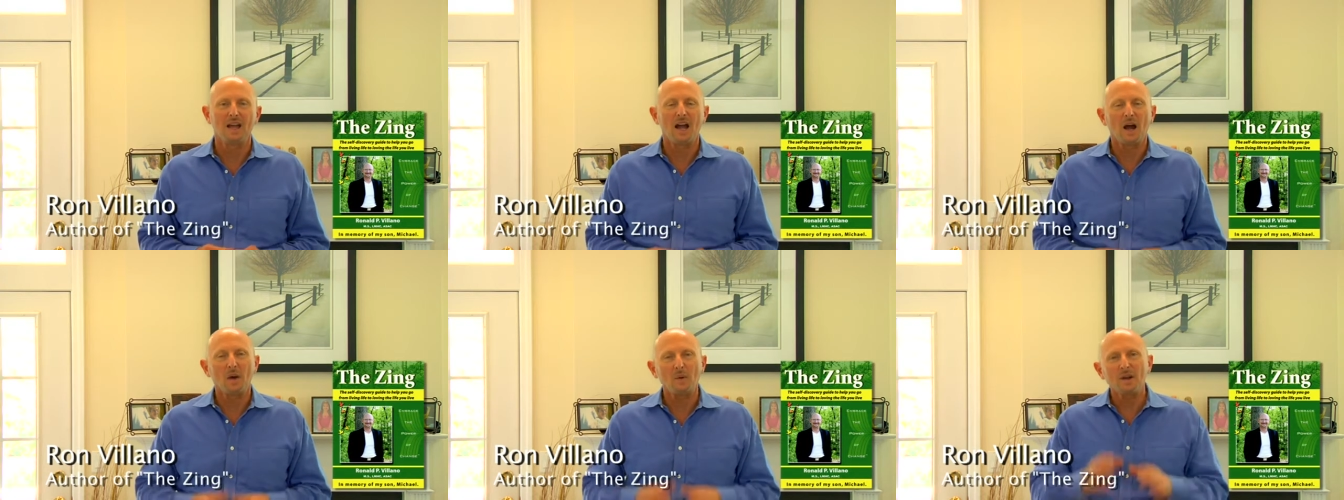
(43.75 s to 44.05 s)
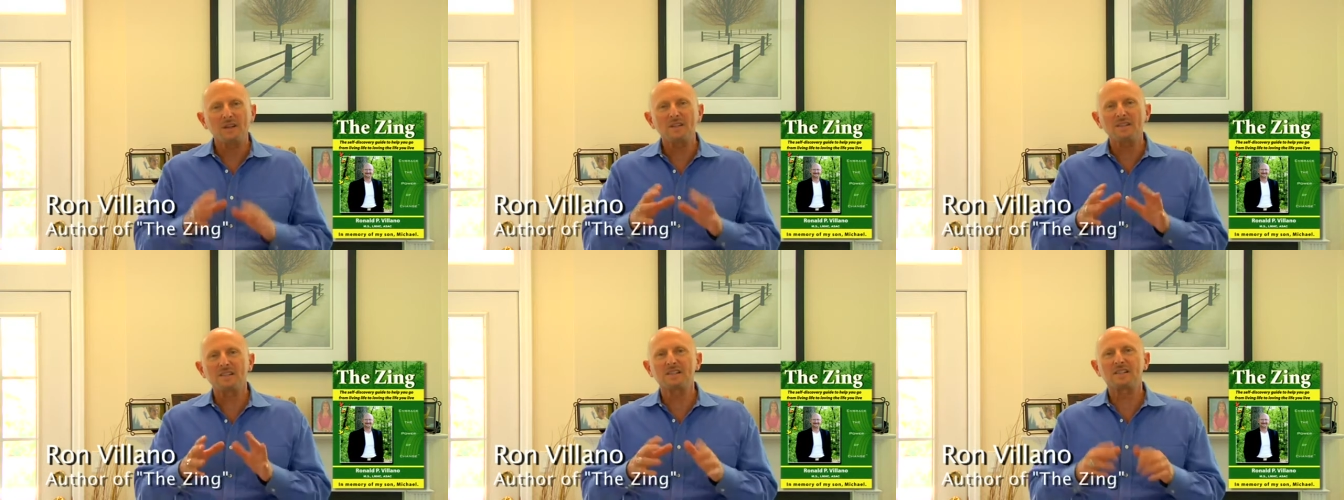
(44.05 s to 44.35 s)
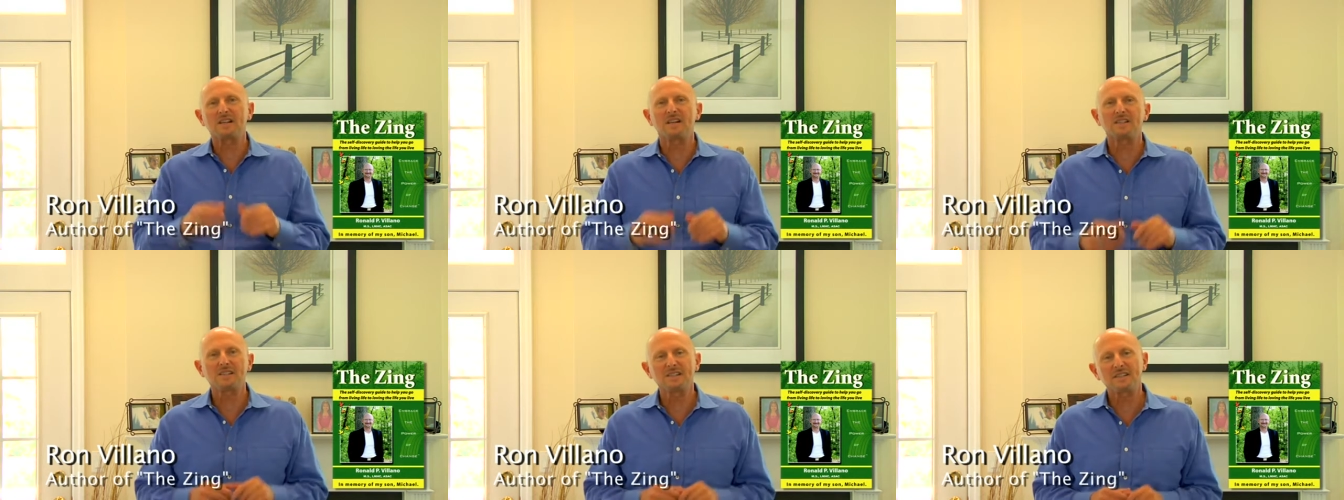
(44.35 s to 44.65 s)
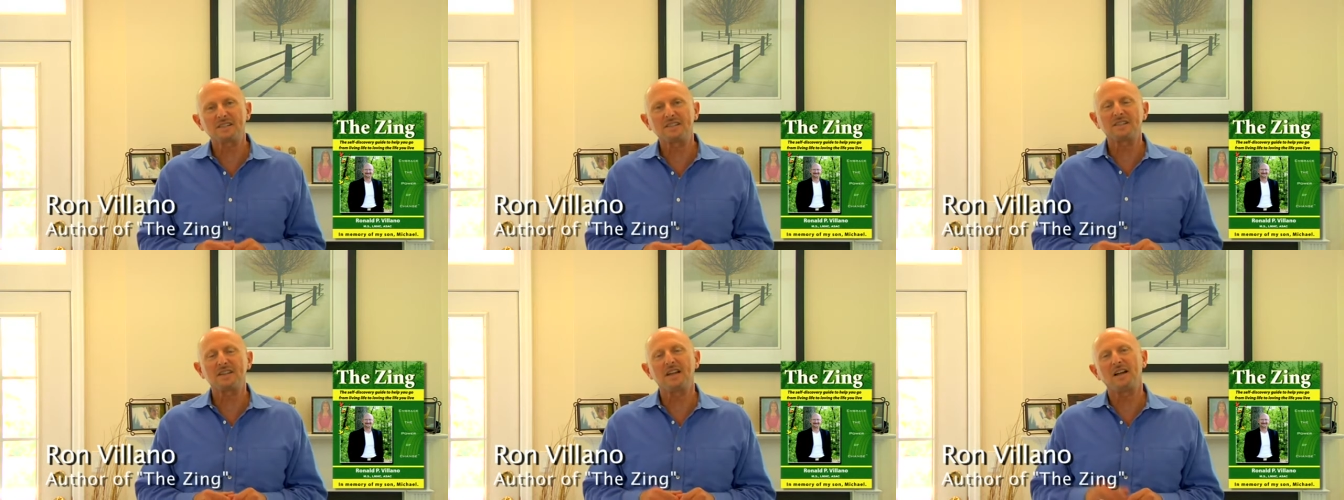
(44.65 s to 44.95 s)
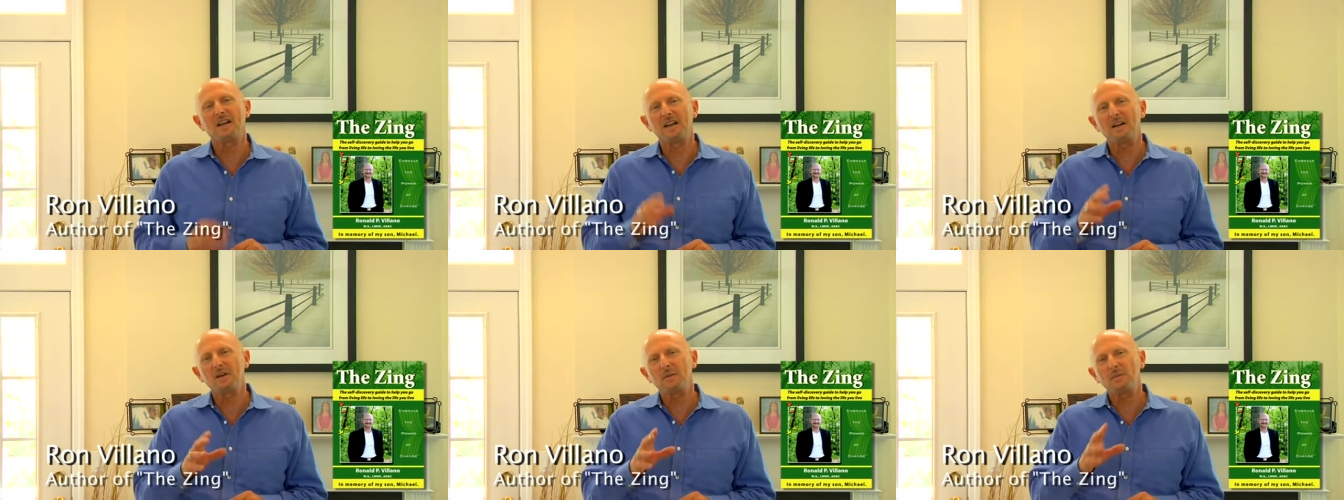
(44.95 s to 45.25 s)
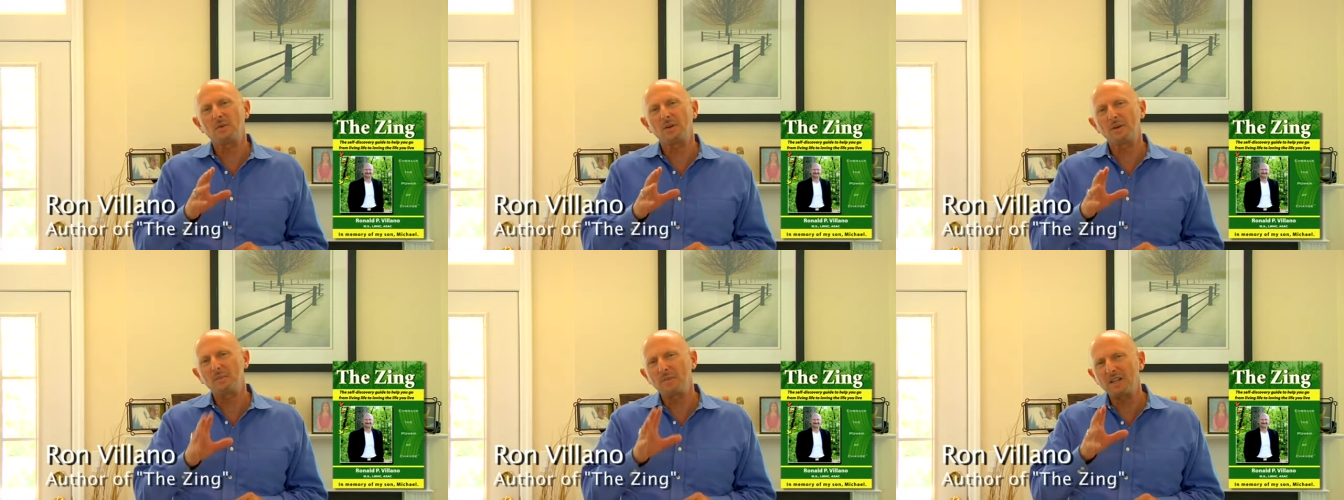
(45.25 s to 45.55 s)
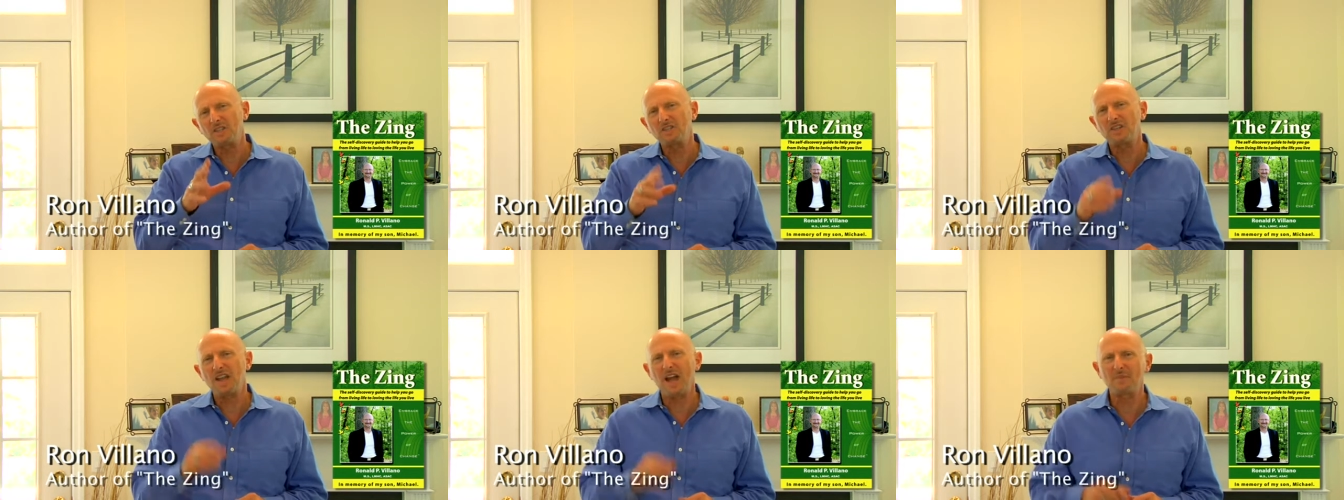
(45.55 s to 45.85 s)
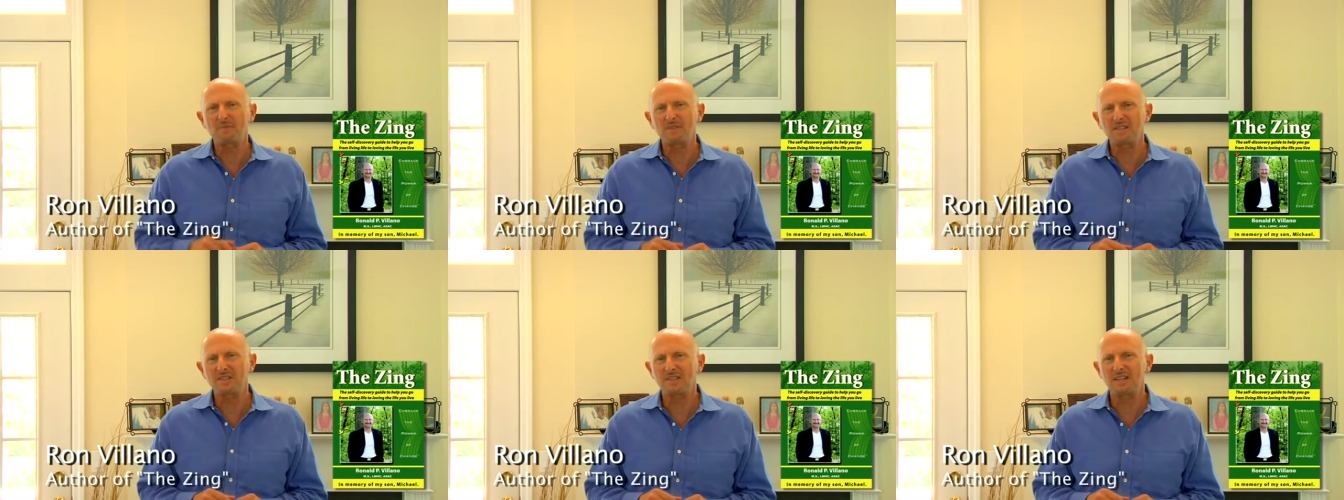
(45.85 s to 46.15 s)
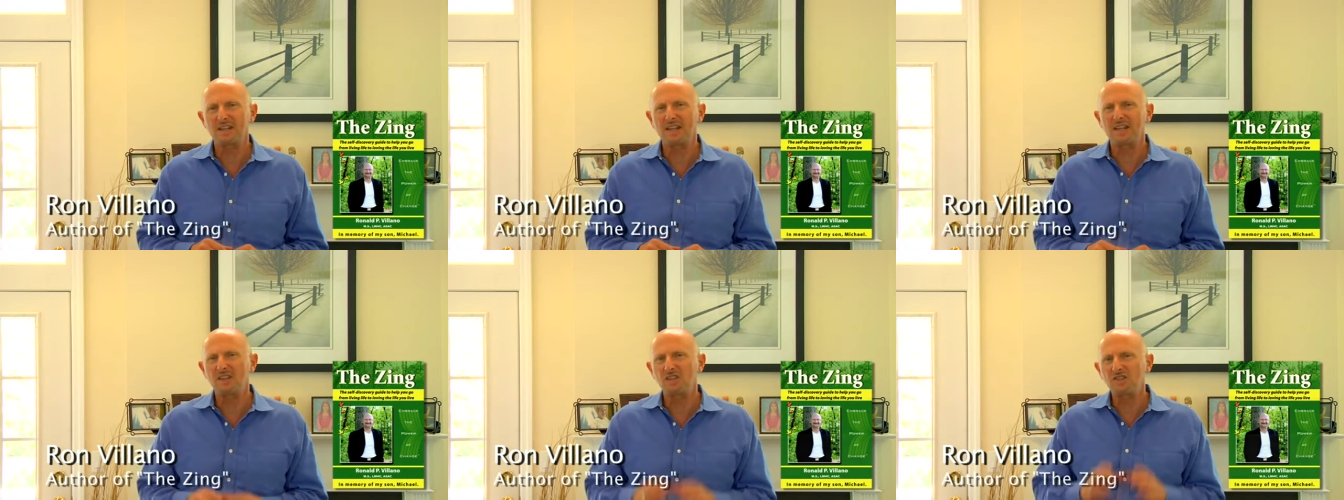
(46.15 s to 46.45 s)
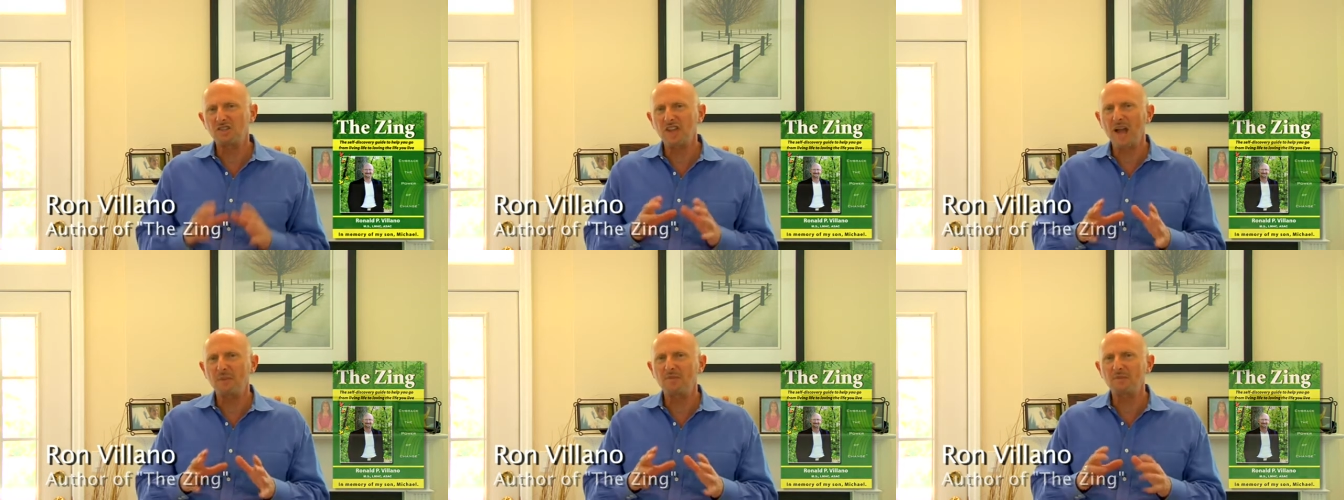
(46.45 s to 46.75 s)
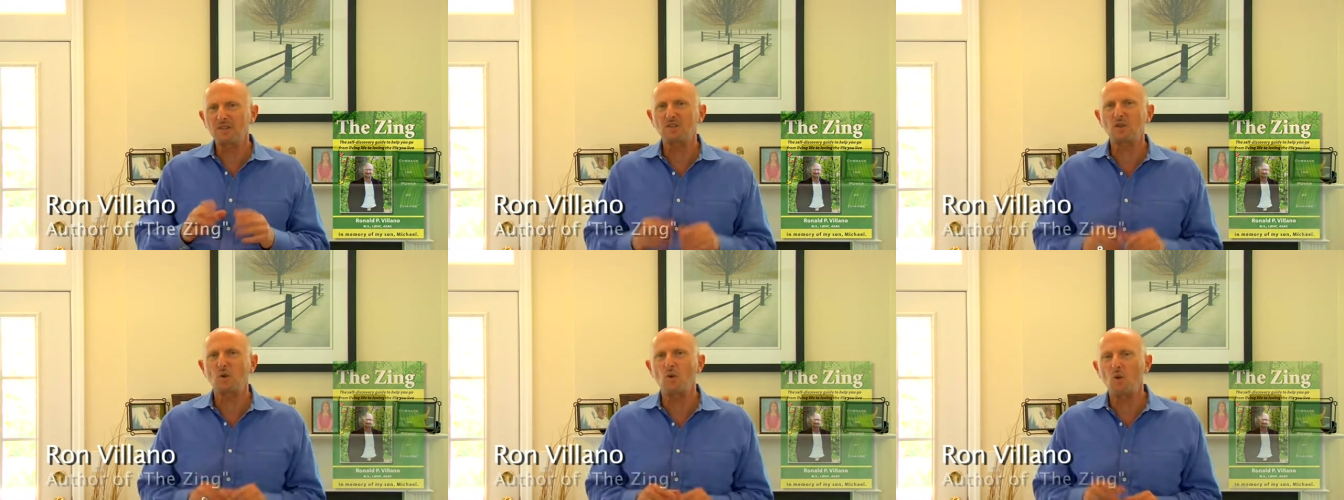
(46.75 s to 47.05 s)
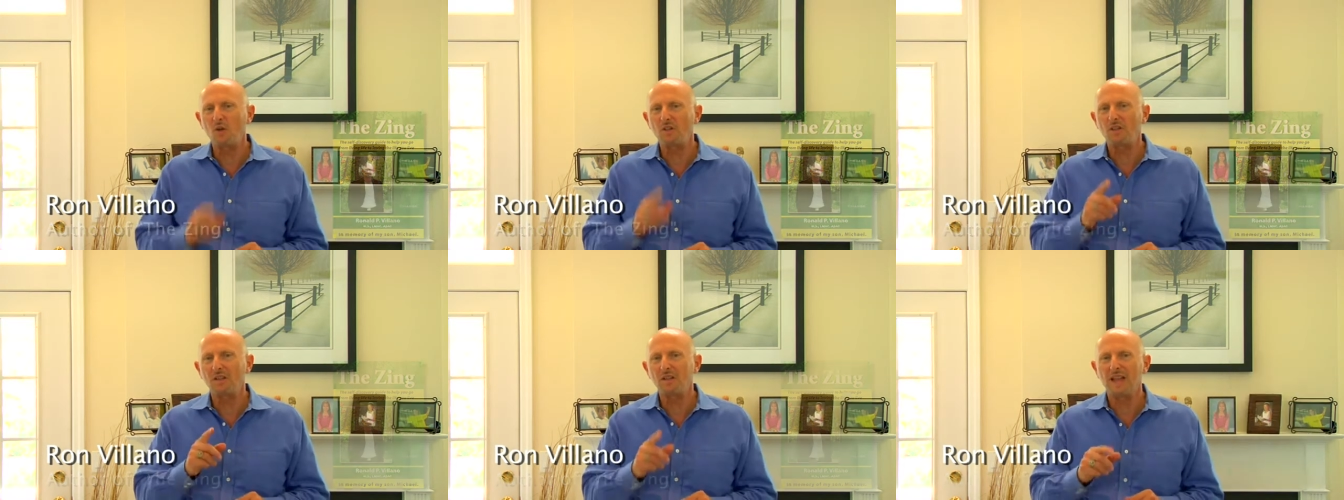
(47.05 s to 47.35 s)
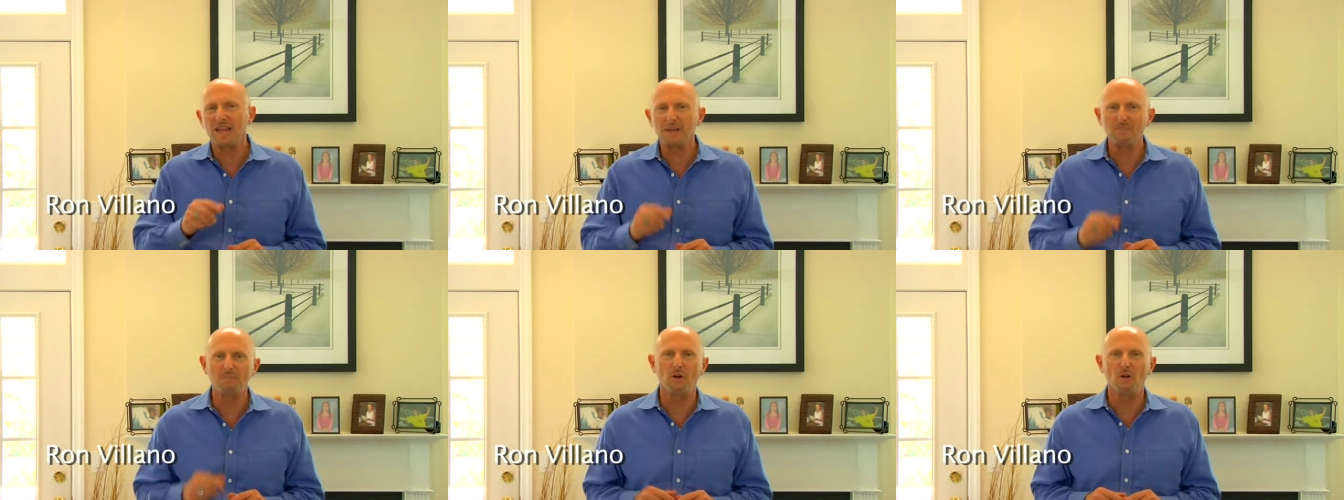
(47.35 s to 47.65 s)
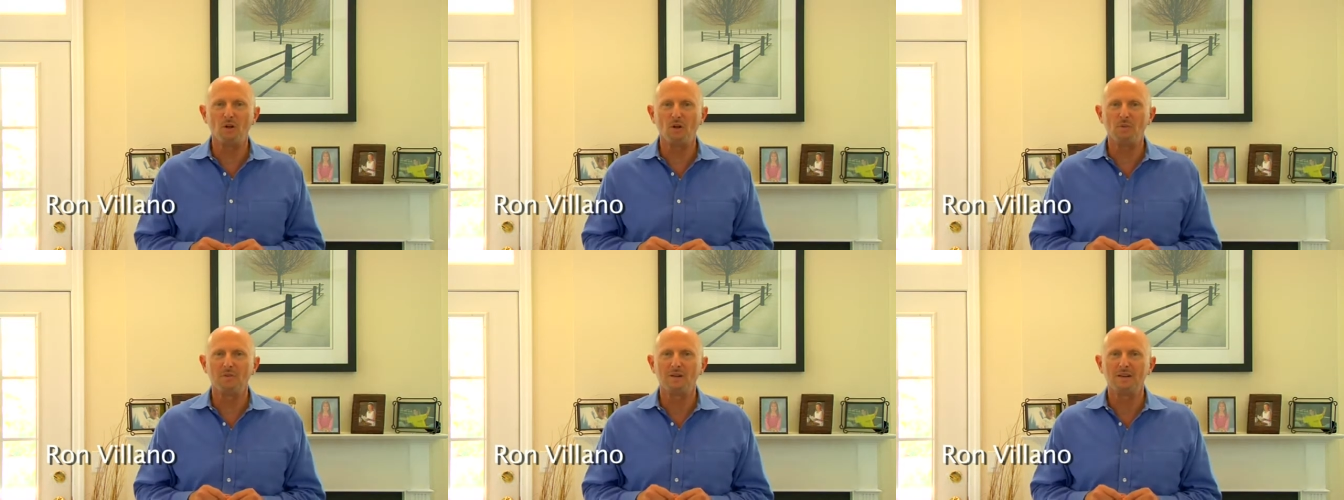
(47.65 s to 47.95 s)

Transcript: I want to discuss this, uh, one of my chapters today. The chapter is called The Light Bulb.